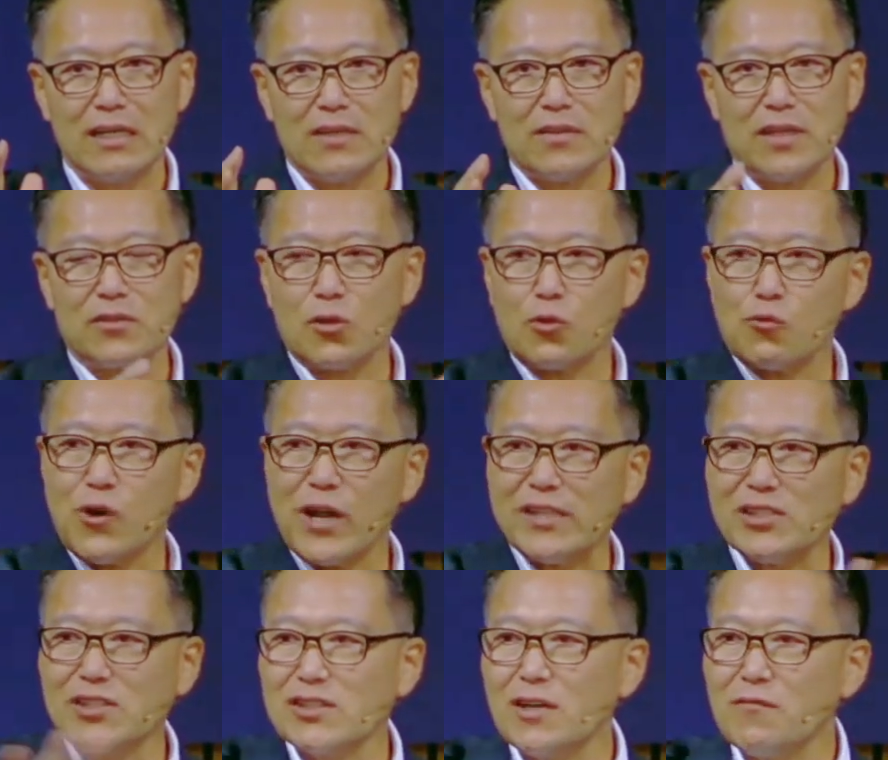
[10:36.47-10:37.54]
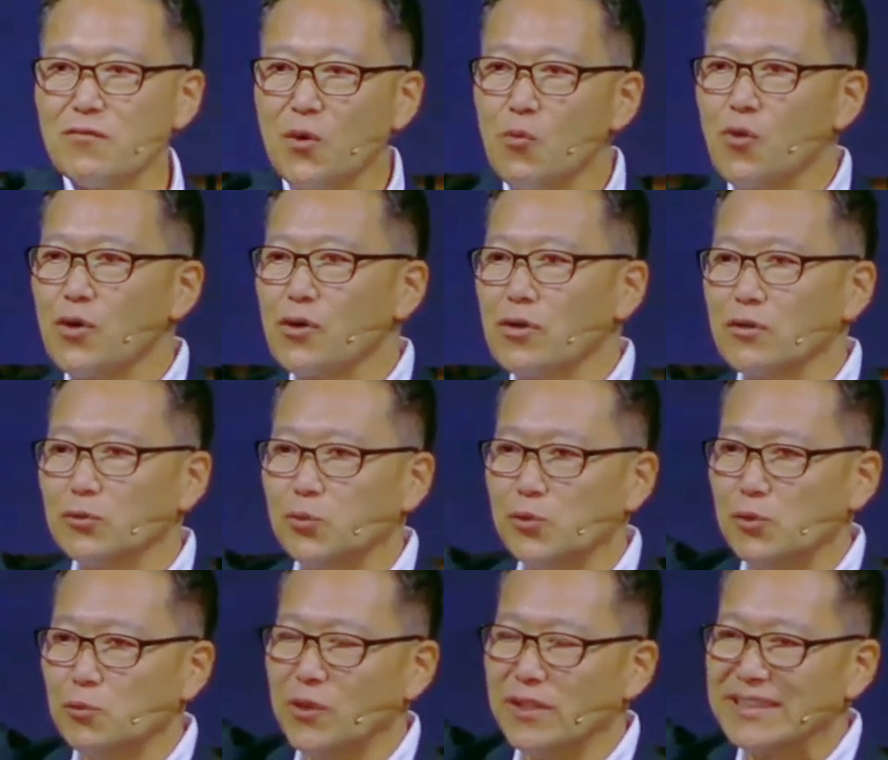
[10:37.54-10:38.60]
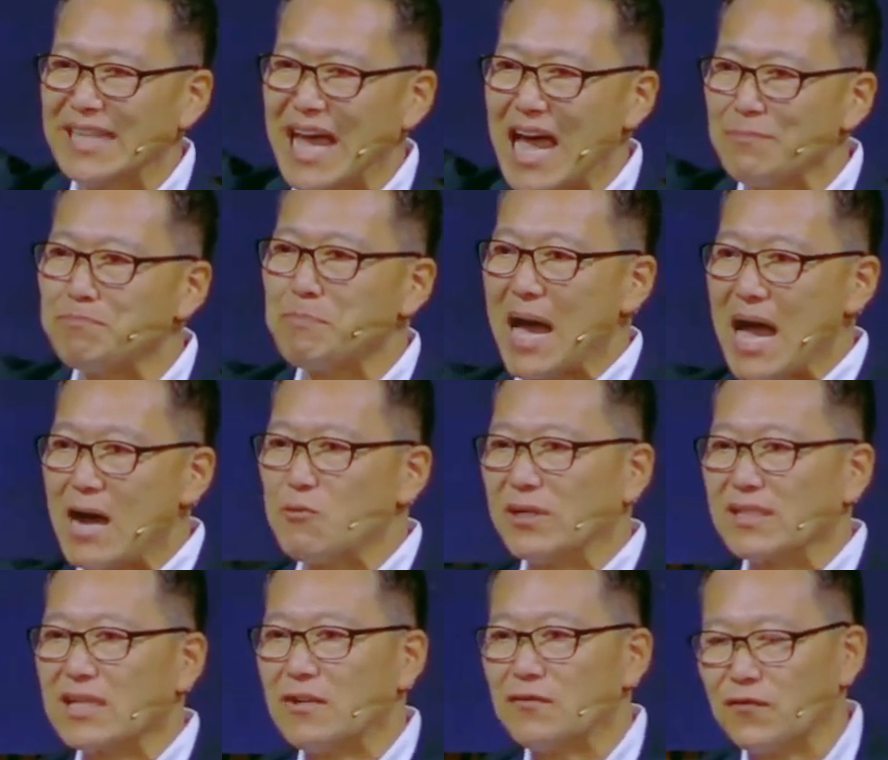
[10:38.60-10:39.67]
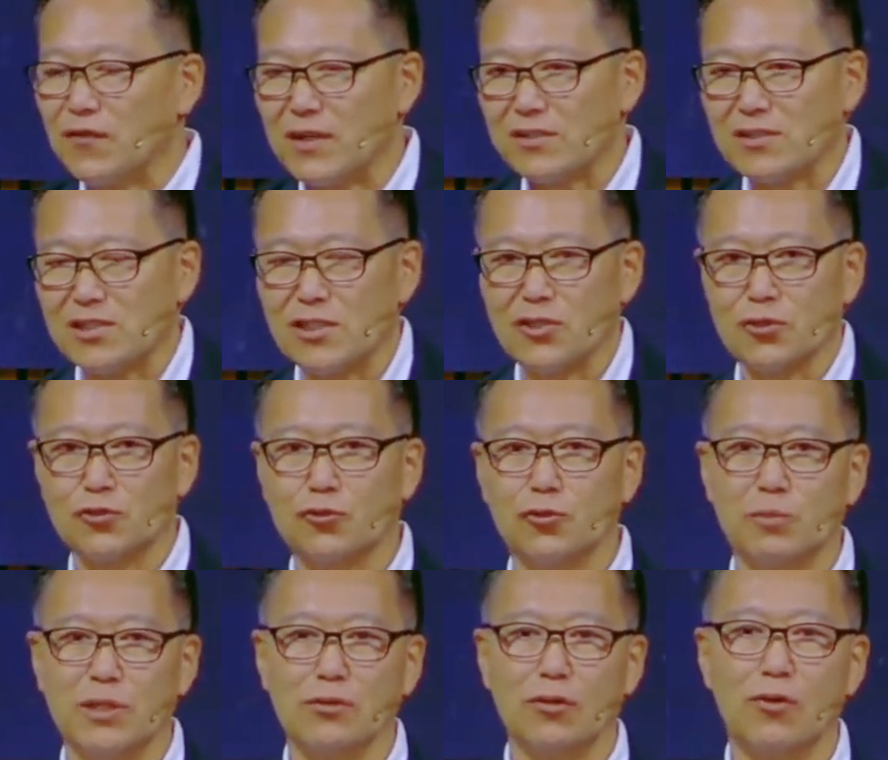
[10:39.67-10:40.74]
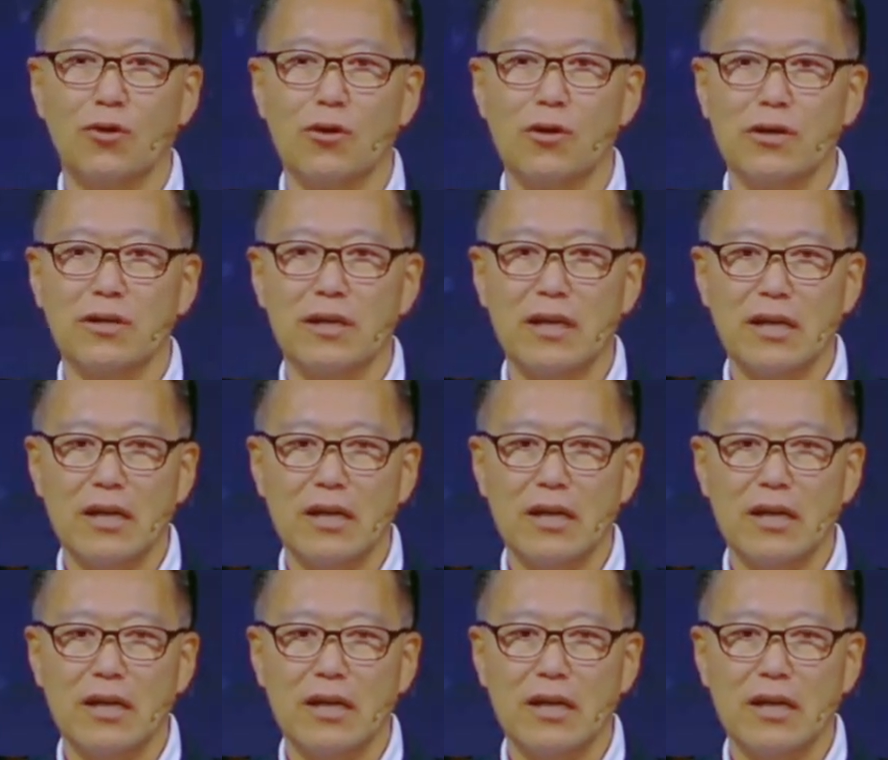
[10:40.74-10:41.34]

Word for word: that the rest of the world who will not bow and confess Jesus to be Lord